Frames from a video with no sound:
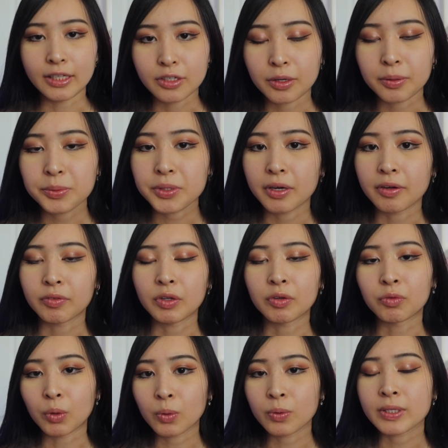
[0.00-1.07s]
in terms of the
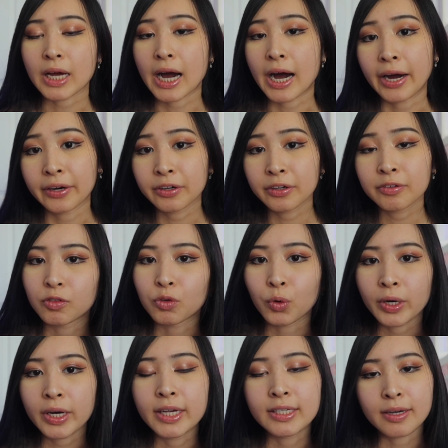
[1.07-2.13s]
roles at hire
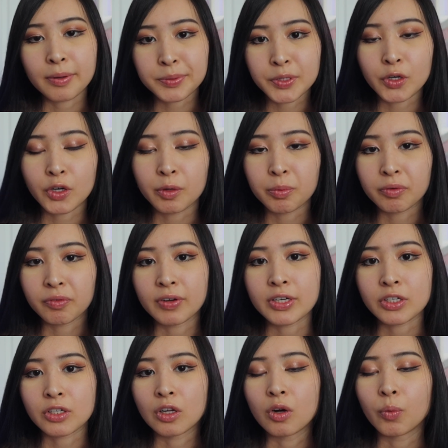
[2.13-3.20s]
for a cybersecurity
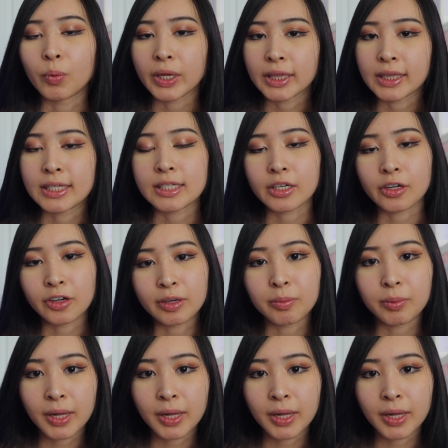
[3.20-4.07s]
professional with the Security